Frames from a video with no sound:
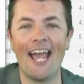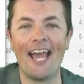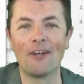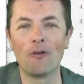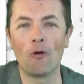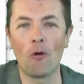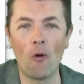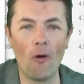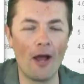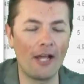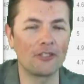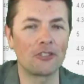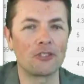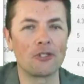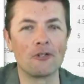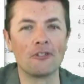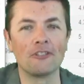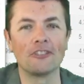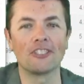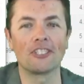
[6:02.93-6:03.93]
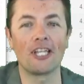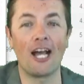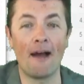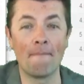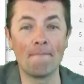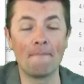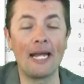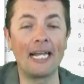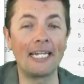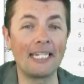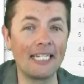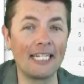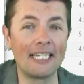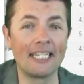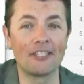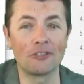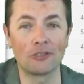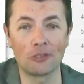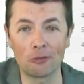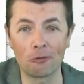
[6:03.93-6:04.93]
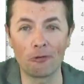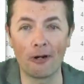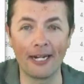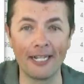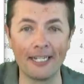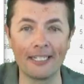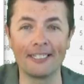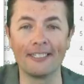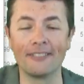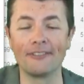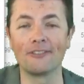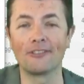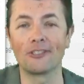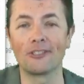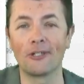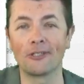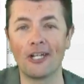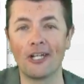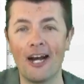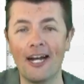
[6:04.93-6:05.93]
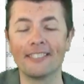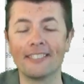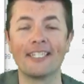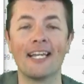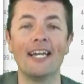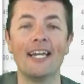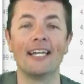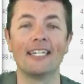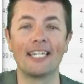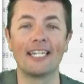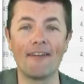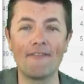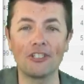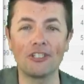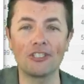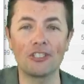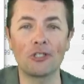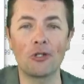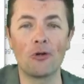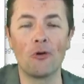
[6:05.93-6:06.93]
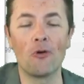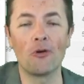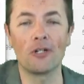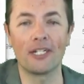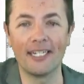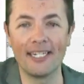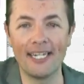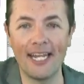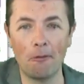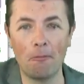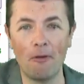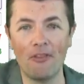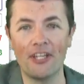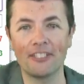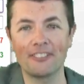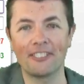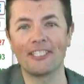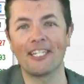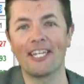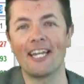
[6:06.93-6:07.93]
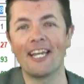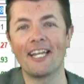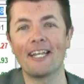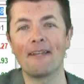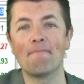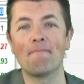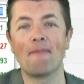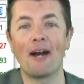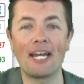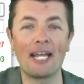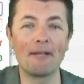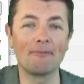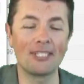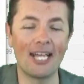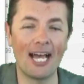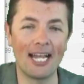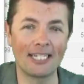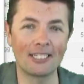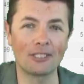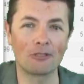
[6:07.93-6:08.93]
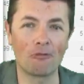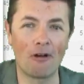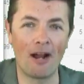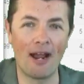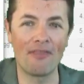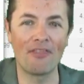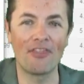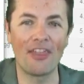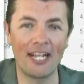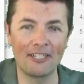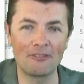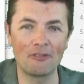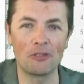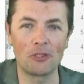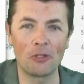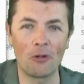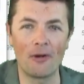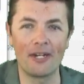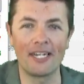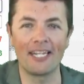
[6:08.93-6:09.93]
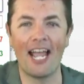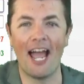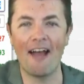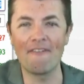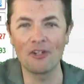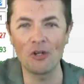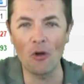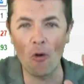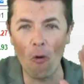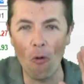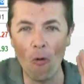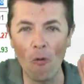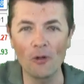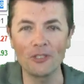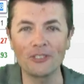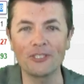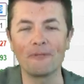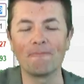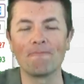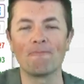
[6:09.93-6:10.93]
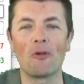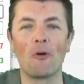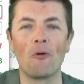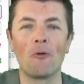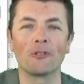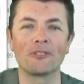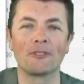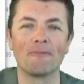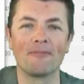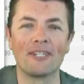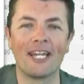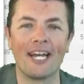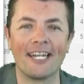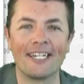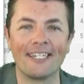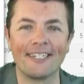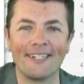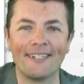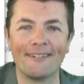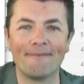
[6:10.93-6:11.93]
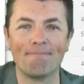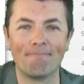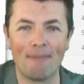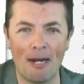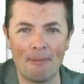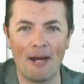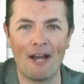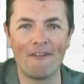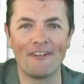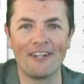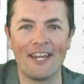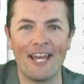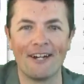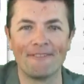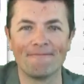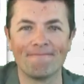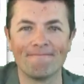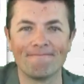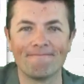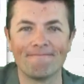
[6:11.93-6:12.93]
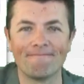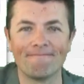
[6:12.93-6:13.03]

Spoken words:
and all our students are mainly Australians. So guys, give us a call. Connect with us today. My name is Alex Ryan. Thanks for joining. Have an awesome, awesome day. Bye-bye for now.